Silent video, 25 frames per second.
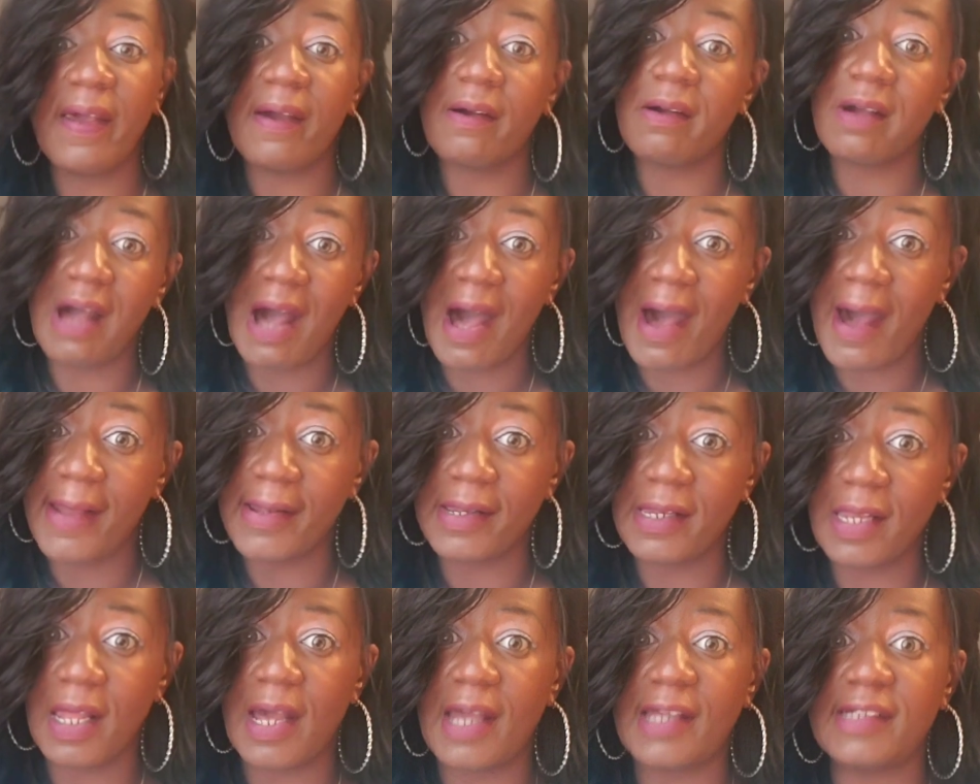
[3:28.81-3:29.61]
their
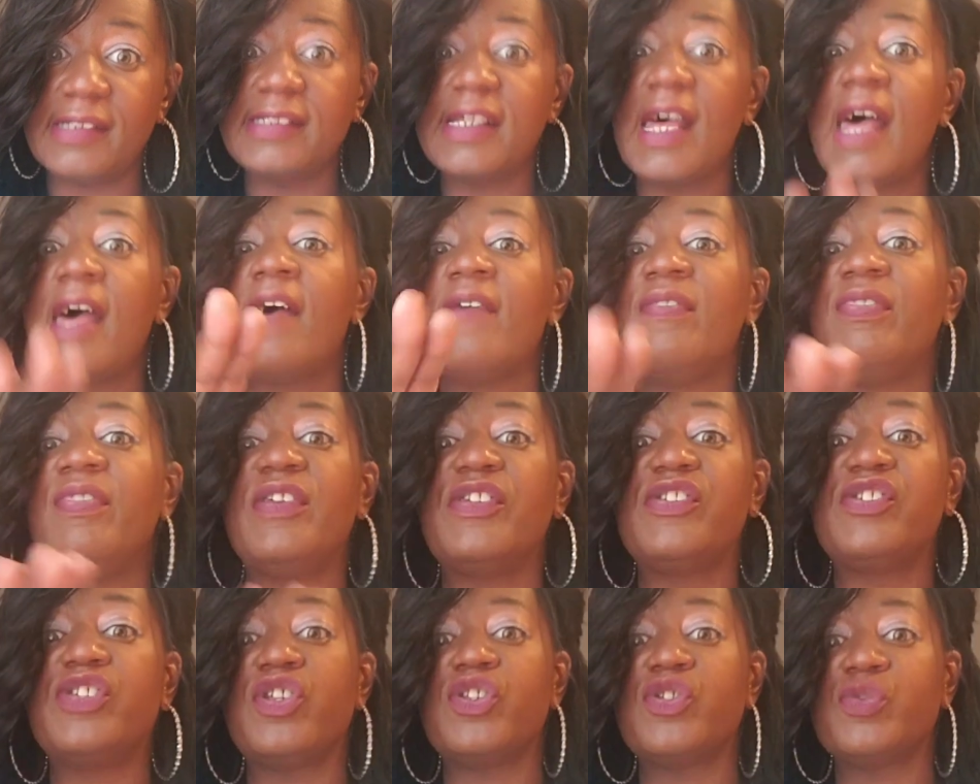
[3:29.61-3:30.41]
guidelines,
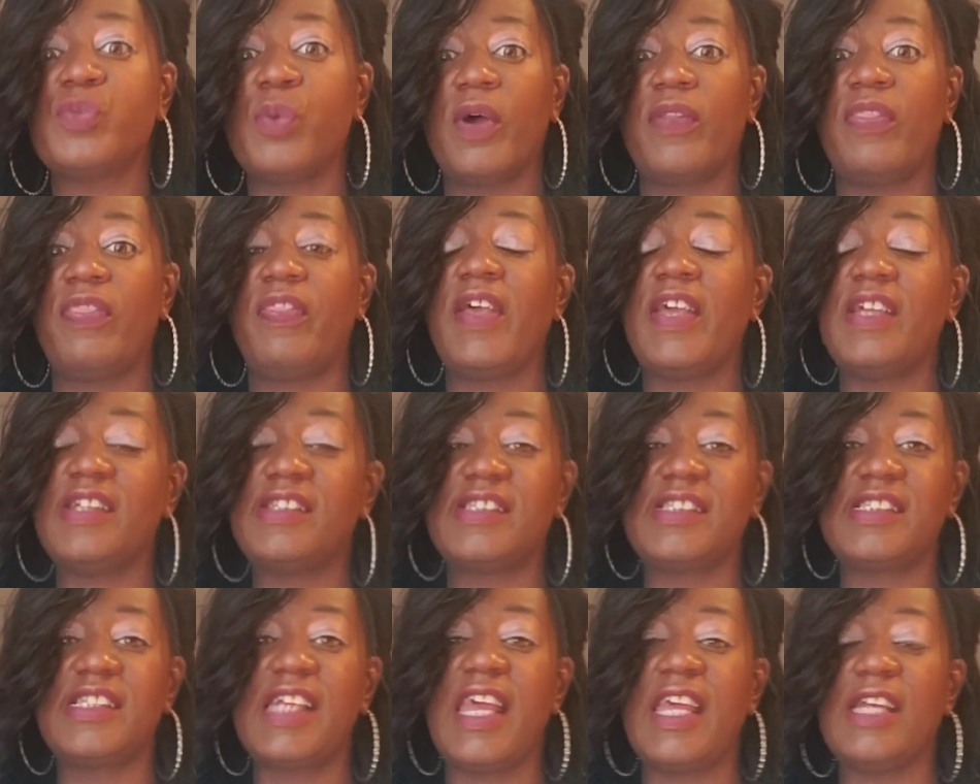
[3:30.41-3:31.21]
this is what they
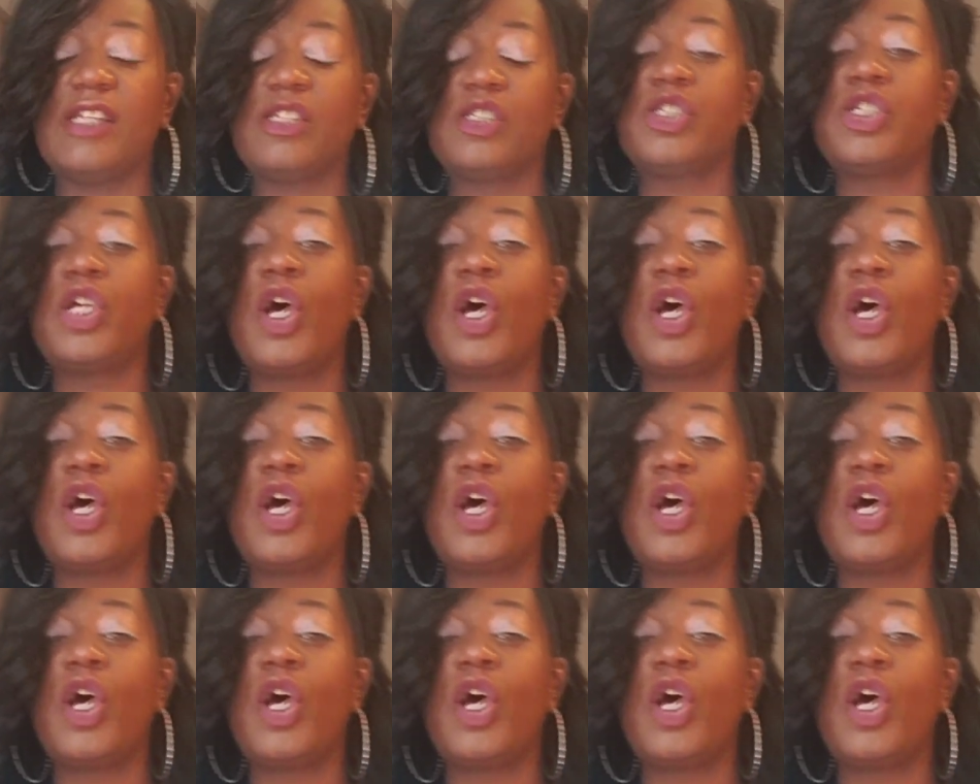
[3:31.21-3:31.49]
state.